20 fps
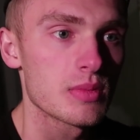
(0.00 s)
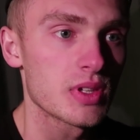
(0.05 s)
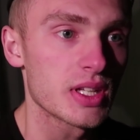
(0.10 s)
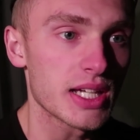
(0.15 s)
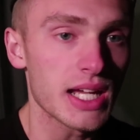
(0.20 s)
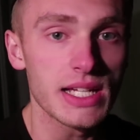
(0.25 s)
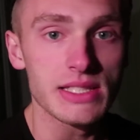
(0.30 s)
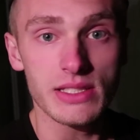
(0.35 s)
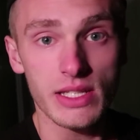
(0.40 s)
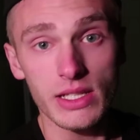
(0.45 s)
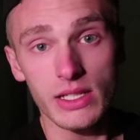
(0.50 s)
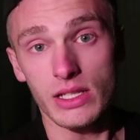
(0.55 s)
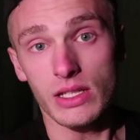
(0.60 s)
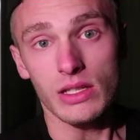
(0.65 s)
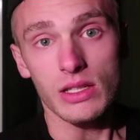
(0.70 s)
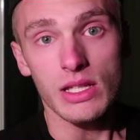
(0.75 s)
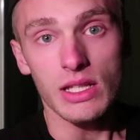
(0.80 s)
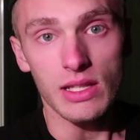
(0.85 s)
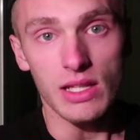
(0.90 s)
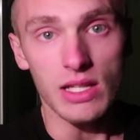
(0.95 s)
like I did it.
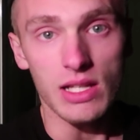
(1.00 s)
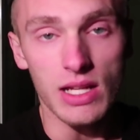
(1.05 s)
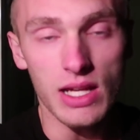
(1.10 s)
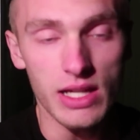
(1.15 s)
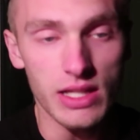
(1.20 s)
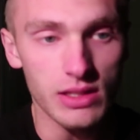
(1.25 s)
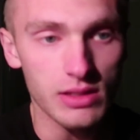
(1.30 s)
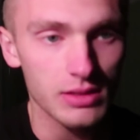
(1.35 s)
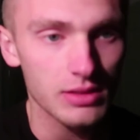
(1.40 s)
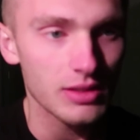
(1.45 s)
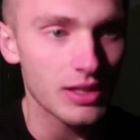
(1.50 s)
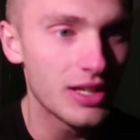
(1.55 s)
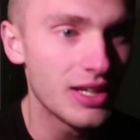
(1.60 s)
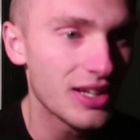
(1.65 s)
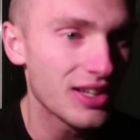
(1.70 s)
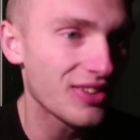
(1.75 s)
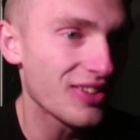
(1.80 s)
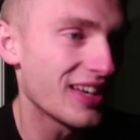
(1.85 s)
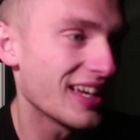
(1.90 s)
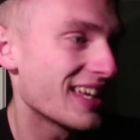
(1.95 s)
And then I,
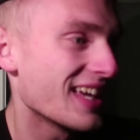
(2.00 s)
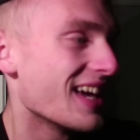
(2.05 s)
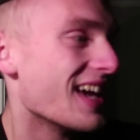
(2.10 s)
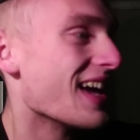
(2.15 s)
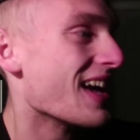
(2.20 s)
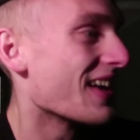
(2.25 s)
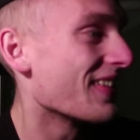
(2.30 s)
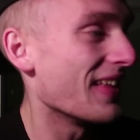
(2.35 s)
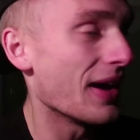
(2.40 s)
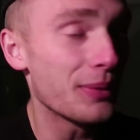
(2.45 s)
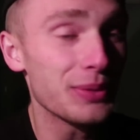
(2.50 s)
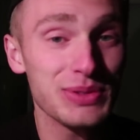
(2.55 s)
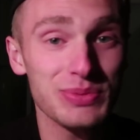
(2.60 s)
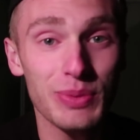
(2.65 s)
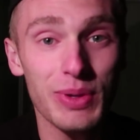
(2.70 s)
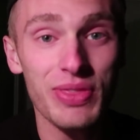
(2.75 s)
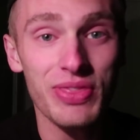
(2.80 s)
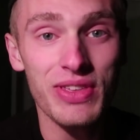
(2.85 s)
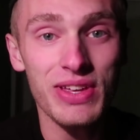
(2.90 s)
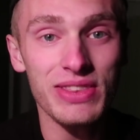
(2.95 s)
like, that was
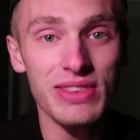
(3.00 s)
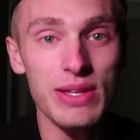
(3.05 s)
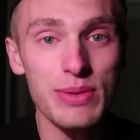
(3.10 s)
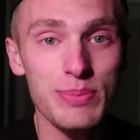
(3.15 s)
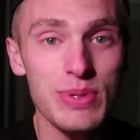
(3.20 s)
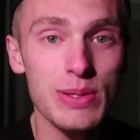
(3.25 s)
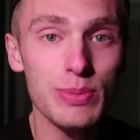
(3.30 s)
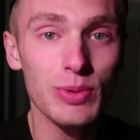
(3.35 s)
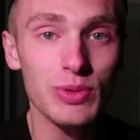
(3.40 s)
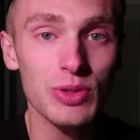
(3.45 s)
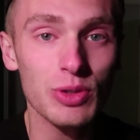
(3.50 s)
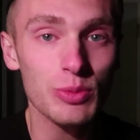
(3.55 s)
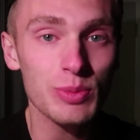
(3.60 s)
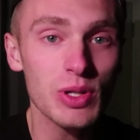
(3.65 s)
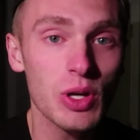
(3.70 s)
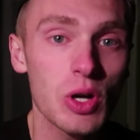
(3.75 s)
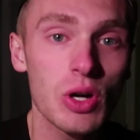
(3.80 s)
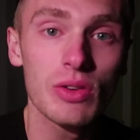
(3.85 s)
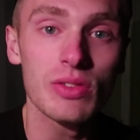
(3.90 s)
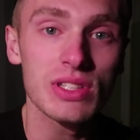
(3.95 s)
one thing that people told
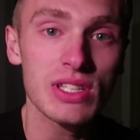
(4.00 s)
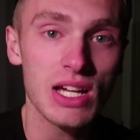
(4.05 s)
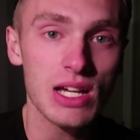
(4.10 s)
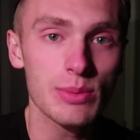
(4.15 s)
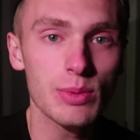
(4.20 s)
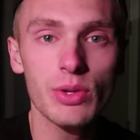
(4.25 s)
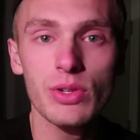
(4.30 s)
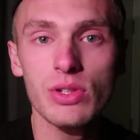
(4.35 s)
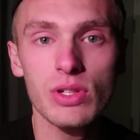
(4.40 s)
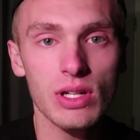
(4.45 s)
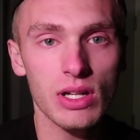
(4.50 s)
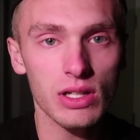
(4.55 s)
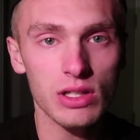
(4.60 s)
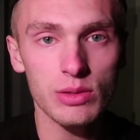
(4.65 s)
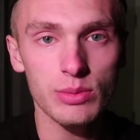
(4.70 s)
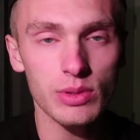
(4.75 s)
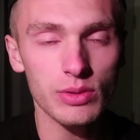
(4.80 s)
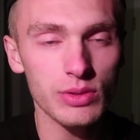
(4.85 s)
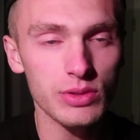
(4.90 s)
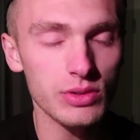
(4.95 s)
me all the time, oh, you're not
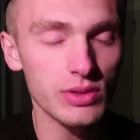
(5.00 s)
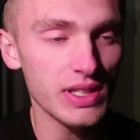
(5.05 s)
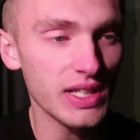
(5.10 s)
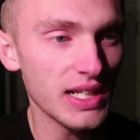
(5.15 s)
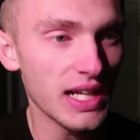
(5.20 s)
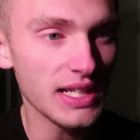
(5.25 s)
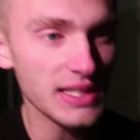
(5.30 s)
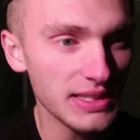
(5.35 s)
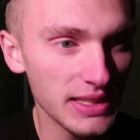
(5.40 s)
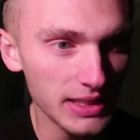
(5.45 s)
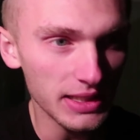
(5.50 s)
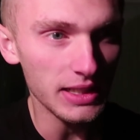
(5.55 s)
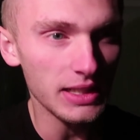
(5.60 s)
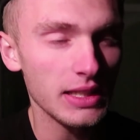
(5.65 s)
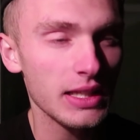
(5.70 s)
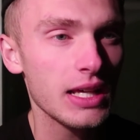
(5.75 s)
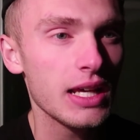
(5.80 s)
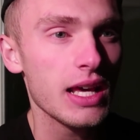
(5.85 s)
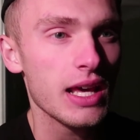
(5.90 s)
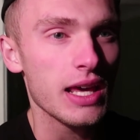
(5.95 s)
gonna be able to do it. And I did
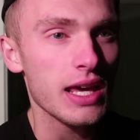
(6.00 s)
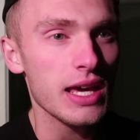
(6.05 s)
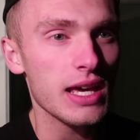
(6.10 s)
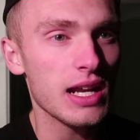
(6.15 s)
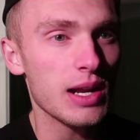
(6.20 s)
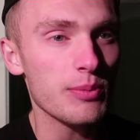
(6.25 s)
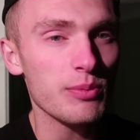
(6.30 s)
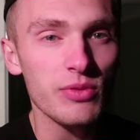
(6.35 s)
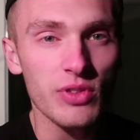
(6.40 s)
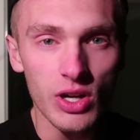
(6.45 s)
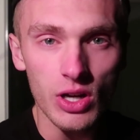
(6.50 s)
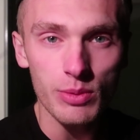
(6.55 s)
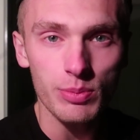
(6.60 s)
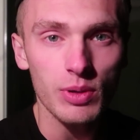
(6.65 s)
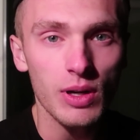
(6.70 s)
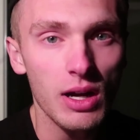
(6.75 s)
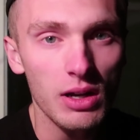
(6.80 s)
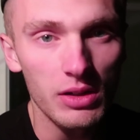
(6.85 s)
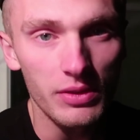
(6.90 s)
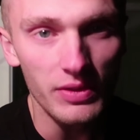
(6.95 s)
it. And I'm very
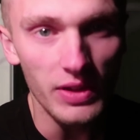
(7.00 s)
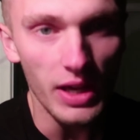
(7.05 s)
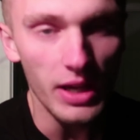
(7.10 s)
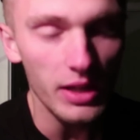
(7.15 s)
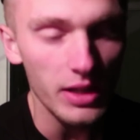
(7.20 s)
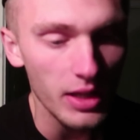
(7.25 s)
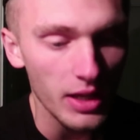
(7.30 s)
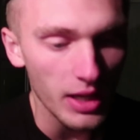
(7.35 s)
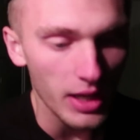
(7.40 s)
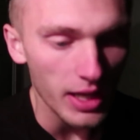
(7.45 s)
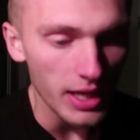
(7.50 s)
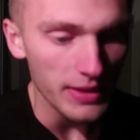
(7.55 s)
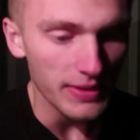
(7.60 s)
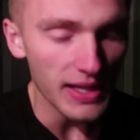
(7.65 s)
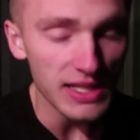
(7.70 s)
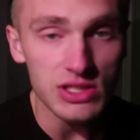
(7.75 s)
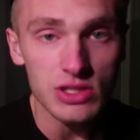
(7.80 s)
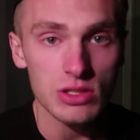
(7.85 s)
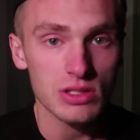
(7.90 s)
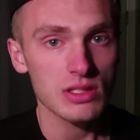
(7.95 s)
proud of that.
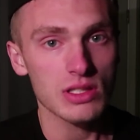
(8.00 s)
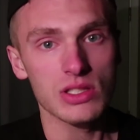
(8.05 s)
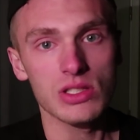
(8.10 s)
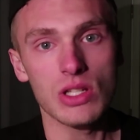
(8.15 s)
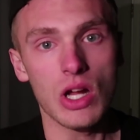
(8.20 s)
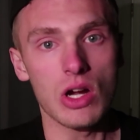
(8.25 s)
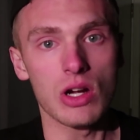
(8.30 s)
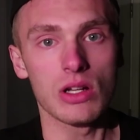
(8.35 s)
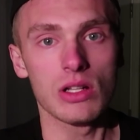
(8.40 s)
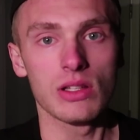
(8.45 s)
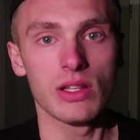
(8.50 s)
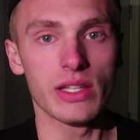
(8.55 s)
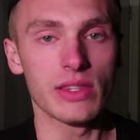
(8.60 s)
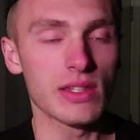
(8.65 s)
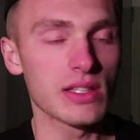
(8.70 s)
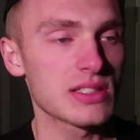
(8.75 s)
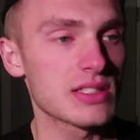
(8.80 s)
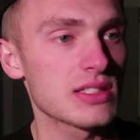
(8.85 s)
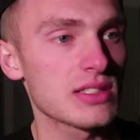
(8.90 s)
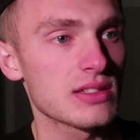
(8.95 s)
And that's just the start. Like,
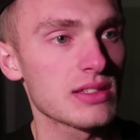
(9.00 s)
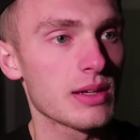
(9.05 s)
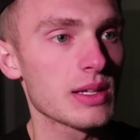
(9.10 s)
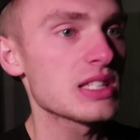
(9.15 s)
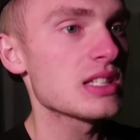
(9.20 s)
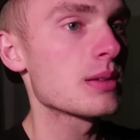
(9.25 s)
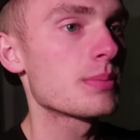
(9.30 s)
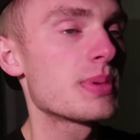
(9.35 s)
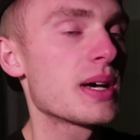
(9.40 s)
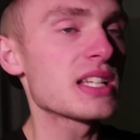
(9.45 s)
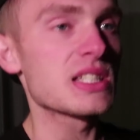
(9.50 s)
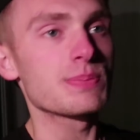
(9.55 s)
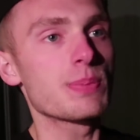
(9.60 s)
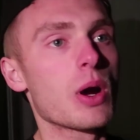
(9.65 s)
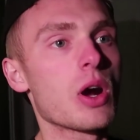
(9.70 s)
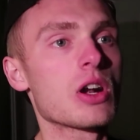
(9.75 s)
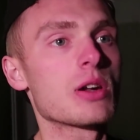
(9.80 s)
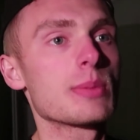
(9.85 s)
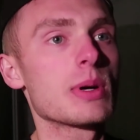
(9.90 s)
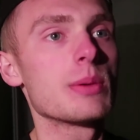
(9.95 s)
that's the best
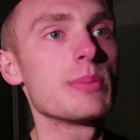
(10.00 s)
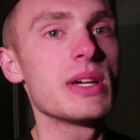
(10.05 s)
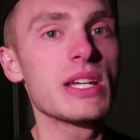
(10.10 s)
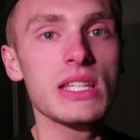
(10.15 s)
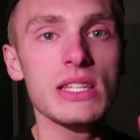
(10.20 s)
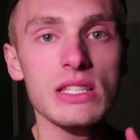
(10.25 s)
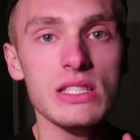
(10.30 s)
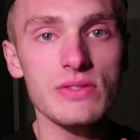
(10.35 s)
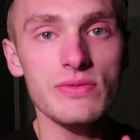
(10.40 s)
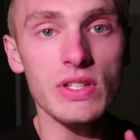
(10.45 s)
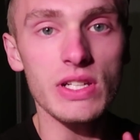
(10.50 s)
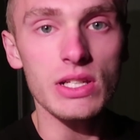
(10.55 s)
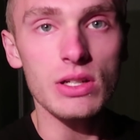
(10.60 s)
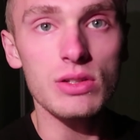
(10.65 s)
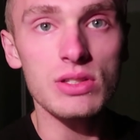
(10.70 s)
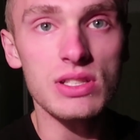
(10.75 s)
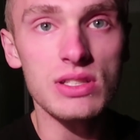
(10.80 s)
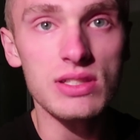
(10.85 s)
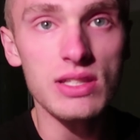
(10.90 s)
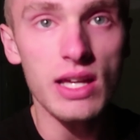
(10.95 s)
part about making these
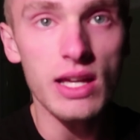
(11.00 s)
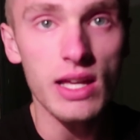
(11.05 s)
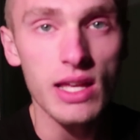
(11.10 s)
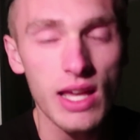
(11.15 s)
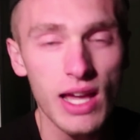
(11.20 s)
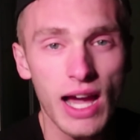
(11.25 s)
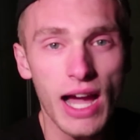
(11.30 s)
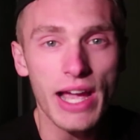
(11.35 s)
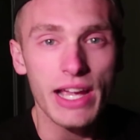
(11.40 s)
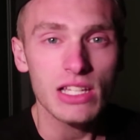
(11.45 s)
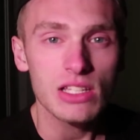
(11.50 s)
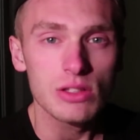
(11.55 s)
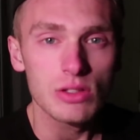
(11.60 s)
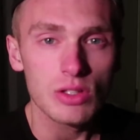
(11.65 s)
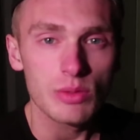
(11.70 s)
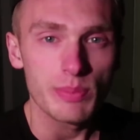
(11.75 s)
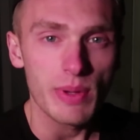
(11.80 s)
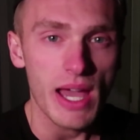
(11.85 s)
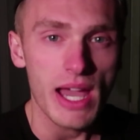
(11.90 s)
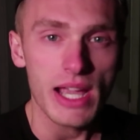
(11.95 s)
videos, is that I get to
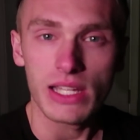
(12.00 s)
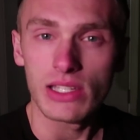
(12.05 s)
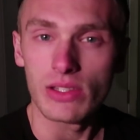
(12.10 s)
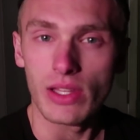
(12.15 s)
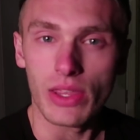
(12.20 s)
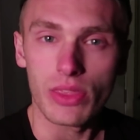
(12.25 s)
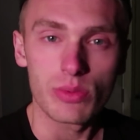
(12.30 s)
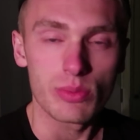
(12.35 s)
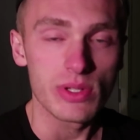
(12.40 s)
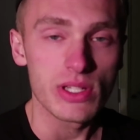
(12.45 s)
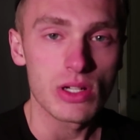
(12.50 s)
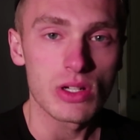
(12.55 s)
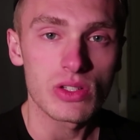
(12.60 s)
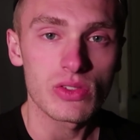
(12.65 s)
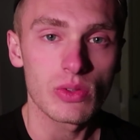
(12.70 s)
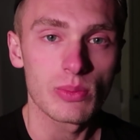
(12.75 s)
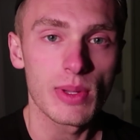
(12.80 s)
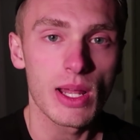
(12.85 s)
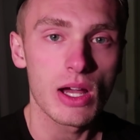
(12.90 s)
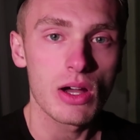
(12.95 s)
look back in like 3 years
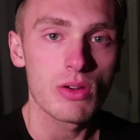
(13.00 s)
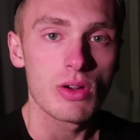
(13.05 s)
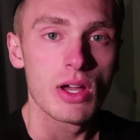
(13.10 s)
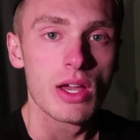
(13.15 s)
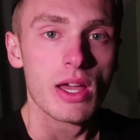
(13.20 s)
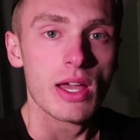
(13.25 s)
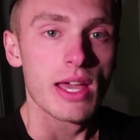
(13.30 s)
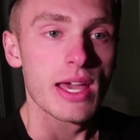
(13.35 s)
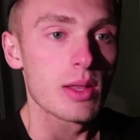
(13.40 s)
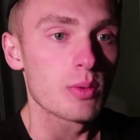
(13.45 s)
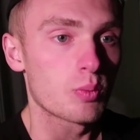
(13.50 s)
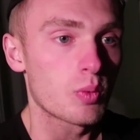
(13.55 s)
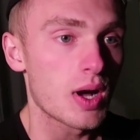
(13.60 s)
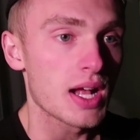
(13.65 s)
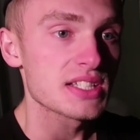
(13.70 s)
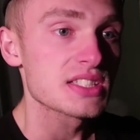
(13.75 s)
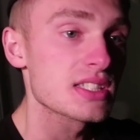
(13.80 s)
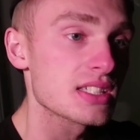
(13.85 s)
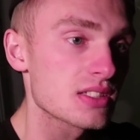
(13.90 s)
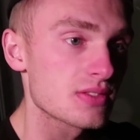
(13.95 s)
from now and
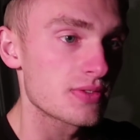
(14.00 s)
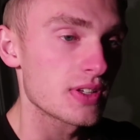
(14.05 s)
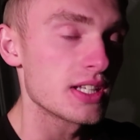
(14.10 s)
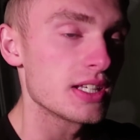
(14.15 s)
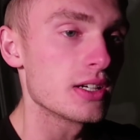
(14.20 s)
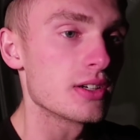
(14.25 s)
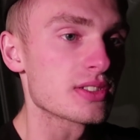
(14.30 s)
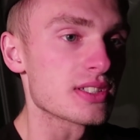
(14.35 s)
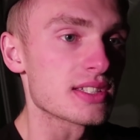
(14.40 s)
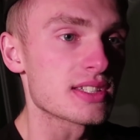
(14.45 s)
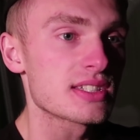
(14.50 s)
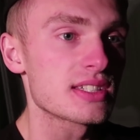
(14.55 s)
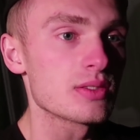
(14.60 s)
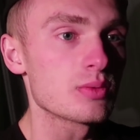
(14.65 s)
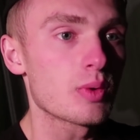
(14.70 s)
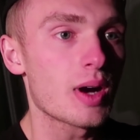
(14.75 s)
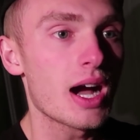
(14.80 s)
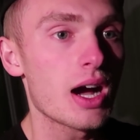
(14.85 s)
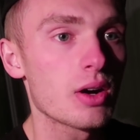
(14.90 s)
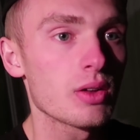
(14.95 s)
watch these videos and see,
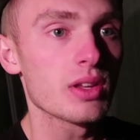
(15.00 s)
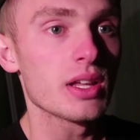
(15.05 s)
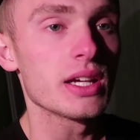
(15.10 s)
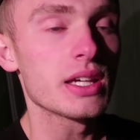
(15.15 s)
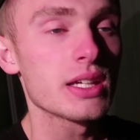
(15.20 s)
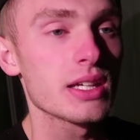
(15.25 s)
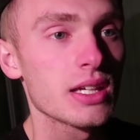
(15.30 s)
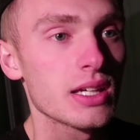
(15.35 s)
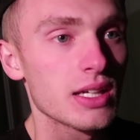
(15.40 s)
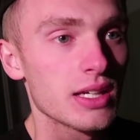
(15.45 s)
wow, like,